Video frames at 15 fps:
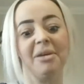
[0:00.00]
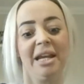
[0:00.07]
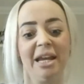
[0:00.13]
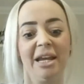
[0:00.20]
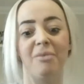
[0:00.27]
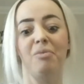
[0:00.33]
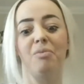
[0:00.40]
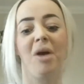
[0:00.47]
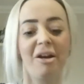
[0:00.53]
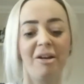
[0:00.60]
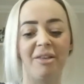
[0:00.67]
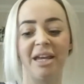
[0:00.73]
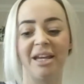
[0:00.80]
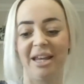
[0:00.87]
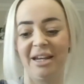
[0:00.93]
in? Where are
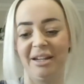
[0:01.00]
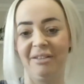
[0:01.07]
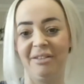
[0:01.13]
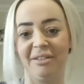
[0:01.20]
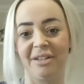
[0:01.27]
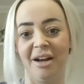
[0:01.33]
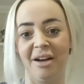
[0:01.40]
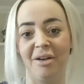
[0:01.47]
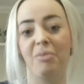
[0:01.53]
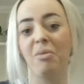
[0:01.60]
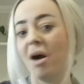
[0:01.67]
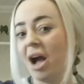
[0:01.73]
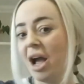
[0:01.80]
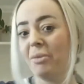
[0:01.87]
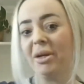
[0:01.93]
they getting stuck?
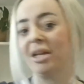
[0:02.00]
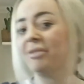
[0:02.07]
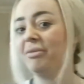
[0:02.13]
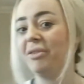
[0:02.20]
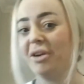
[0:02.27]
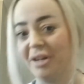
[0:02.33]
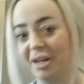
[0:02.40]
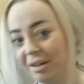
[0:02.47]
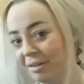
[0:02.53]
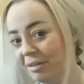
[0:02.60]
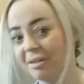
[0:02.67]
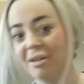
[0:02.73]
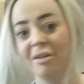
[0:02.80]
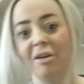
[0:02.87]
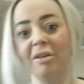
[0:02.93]
Why are we converting,
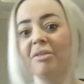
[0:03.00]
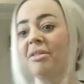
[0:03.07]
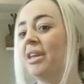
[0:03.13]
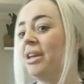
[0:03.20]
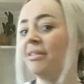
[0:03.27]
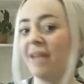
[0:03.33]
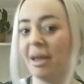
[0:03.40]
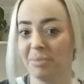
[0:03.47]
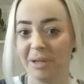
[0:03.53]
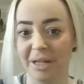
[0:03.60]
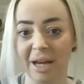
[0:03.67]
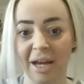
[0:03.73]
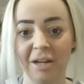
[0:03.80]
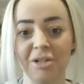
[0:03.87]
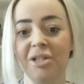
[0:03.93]
these
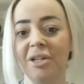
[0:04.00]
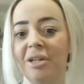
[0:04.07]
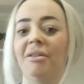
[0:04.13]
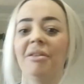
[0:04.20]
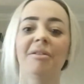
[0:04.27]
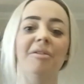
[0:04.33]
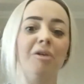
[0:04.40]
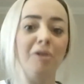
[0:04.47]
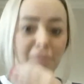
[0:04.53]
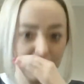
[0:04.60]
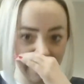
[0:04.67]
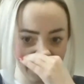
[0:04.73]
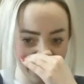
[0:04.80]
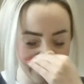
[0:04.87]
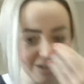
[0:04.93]
applications? Who's
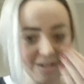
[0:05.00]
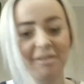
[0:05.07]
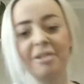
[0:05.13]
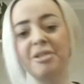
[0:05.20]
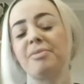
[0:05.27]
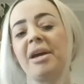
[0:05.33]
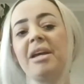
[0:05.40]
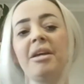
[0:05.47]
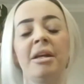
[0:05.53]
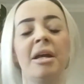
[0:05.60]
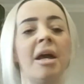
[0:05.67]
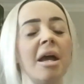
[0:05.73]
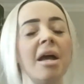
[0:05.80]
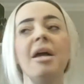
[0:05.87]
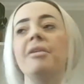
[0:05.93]
making the decision making?
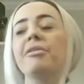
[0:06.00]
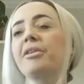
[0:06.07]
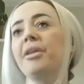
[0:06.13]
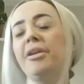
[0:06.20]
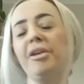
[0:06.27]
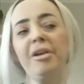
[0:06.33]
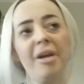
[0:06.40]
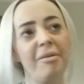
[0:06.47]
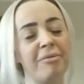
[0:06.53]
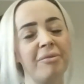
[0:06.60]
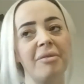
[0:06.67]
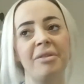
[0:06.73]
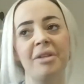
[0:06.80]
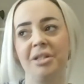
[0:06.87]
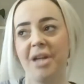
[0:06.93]
So they don't have
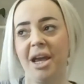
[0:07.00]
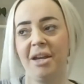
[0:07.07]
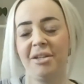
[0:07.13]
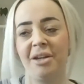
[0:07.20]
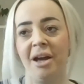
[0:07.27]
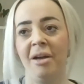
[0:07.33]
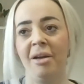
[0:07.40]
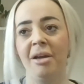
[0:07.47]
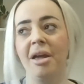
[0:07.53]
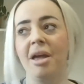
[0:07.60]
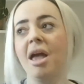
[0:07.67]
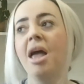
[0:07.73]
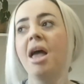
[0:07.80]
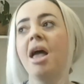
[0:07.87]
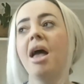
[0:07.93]
the data,
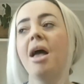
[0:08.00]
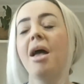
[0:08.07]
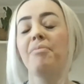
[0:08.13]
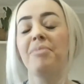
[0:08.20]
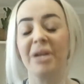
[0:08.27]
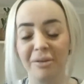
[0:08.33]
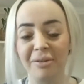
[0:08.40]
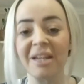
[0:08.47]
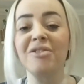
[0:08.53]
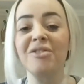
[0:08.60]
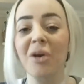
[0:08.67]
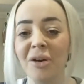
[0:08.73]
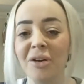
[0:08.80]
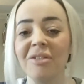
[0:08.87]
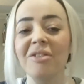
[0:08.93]
because they
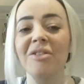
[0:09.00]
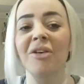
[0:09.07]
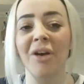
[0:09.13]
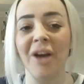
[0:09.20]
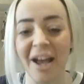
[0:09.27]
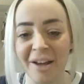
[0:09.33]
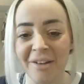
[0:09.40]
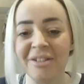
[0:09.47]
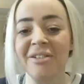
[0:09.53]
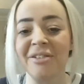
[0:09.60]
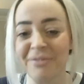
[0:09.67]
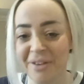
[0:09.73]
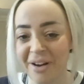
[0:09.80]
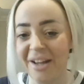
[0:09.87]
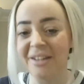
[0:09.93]
don't know how to
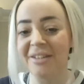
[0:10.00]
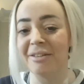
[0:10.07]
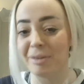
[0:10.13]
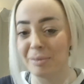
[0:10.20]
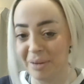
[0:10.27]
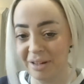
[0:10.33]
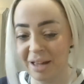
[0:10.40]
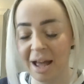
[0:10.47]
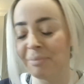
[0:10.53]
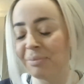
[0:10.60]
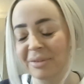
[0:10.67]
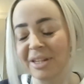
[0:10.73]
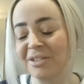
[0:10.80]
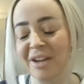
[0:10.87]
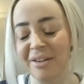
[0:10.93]
define
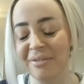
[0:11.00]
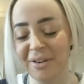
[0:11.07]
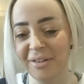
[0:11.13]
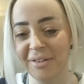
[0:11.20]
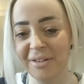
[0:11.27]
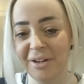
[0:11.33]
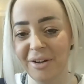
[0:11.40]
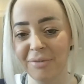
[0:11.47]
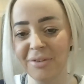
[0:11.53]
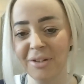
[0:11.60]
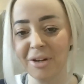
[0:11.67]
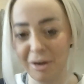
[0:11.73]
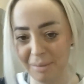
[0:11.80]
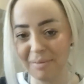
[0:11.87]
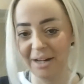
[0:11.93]
diversity, often
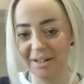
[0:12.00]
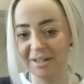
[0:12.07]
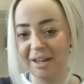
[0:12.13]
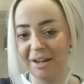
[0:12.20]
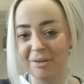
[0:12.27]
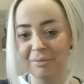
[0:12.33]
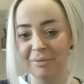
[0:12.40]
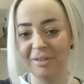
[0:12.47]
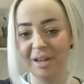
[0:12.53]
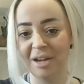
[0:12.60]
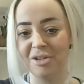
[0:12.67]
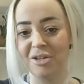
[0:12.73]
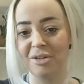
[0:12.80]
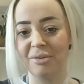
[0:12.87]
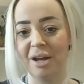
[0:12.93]
going back to that
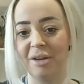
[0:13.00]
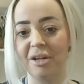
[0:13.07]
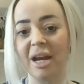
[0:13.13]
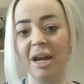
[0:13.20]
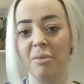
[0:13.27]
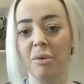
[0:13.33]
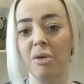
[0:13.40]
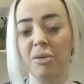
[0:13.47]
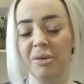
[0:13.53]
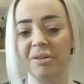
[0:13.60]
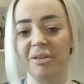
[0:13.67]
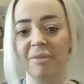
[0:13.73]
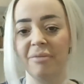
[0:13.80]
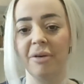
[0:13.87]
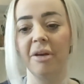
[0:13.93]
conversation around, okay, well, who is
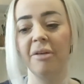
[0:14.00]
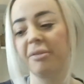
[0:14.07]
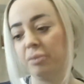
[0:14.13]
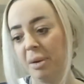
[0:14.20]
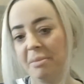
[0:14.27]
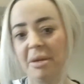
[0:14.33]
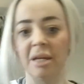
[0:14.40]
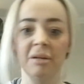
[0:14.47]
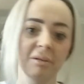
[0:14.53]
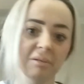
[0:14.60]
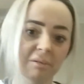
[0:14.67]
diverse? Women,